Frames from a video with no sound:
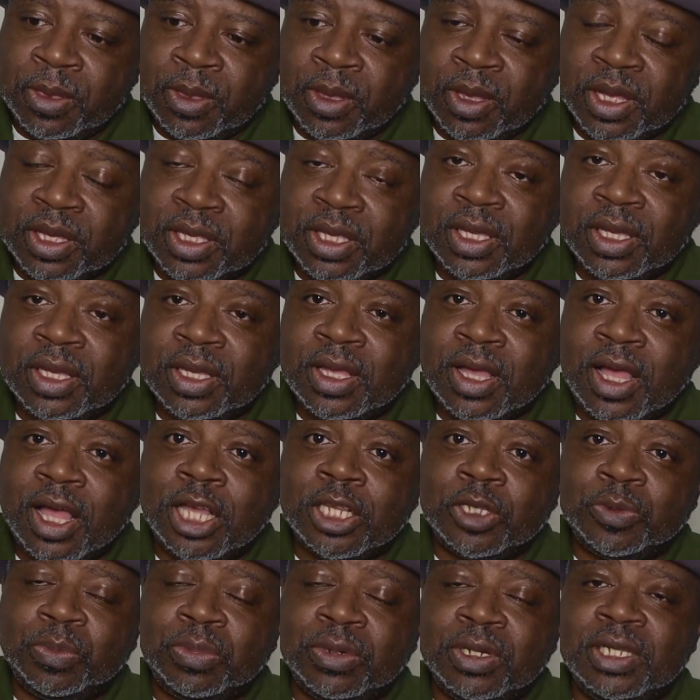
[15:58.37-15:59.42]
Again,
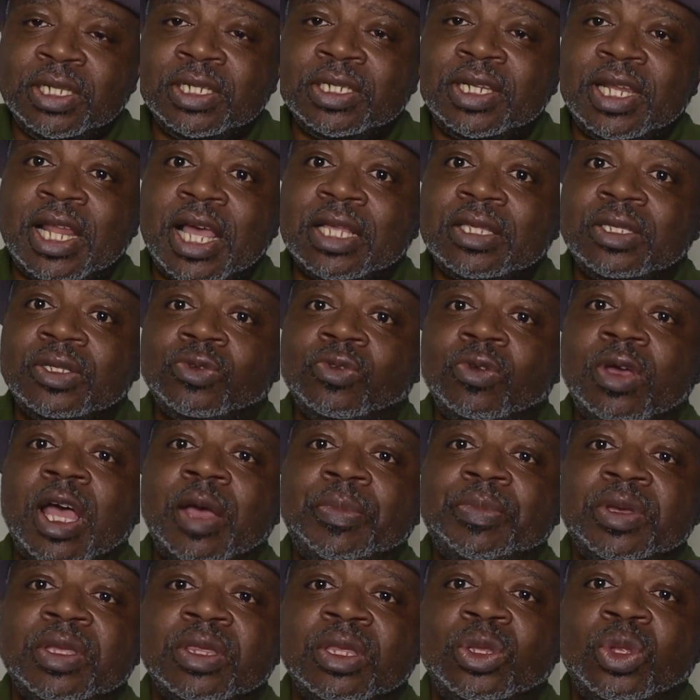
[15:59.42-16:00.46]
guys, please like,
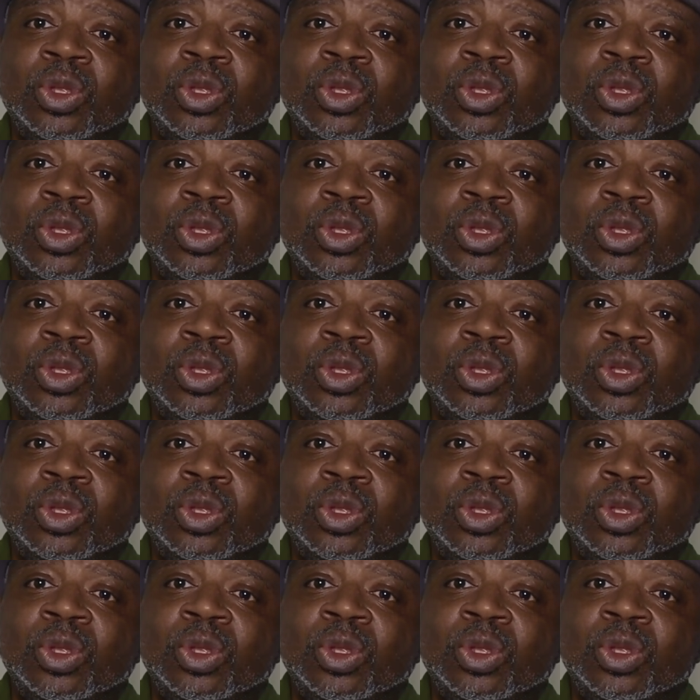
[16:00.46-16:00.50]
subscribe, hit the